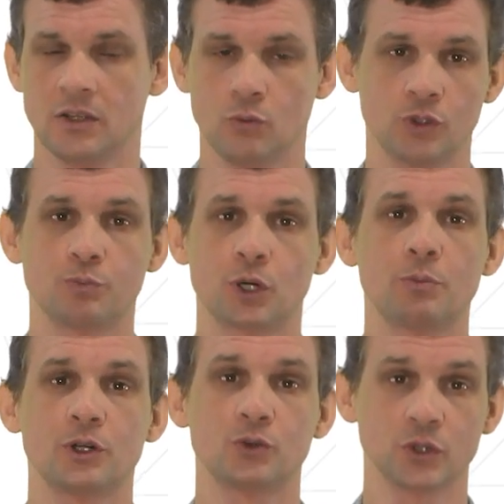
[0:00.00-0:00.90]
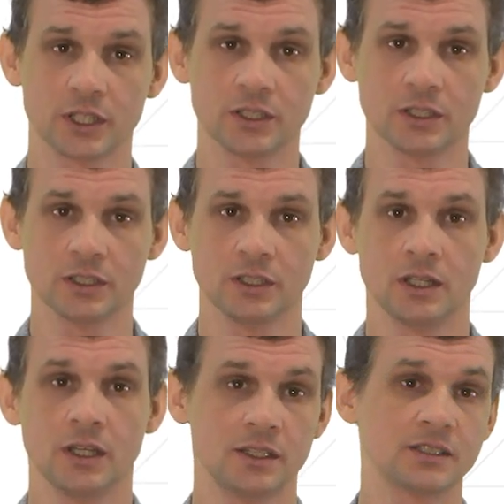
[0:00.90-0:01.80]
With proper rigging,
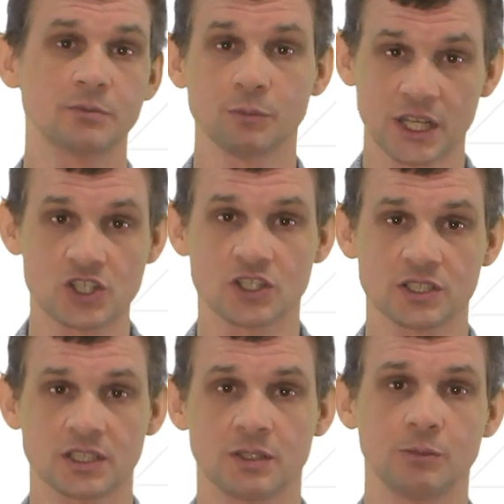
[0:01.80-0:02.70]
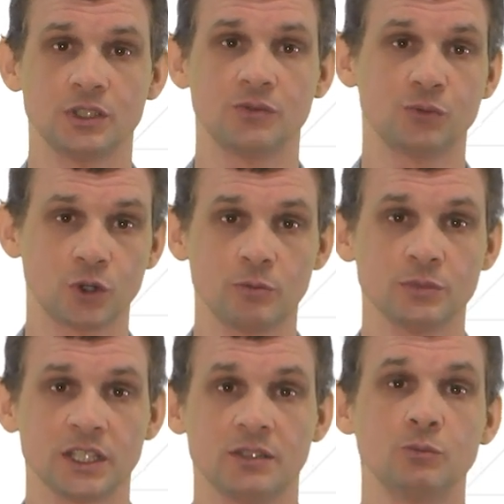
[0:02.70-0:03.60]
these meshes can be
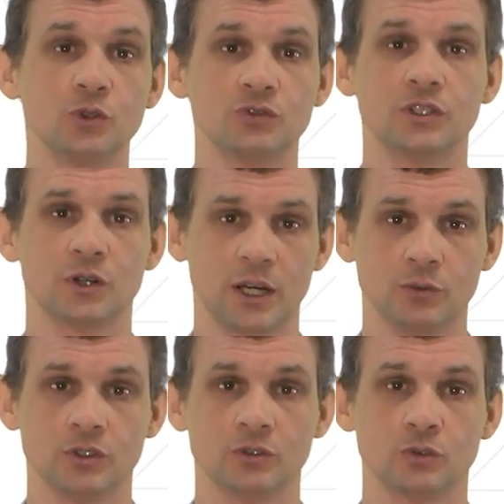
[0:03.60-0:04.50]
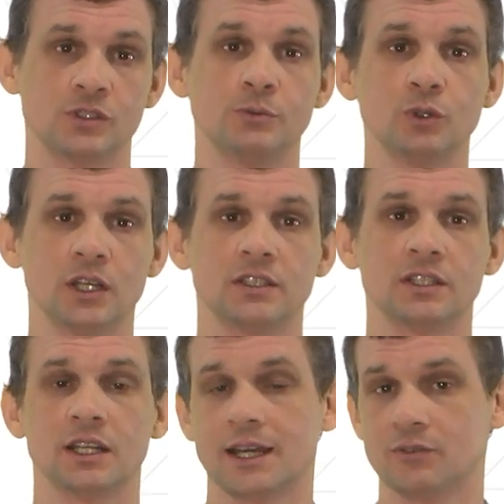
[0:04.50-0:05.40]
deformed and moved around to
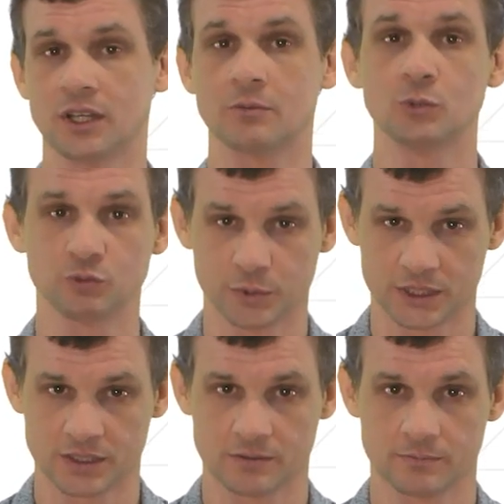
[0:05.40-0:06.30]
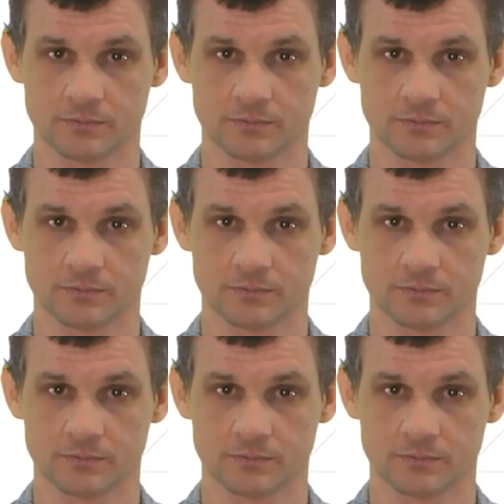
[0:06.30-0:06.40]
simulate lifelike movements.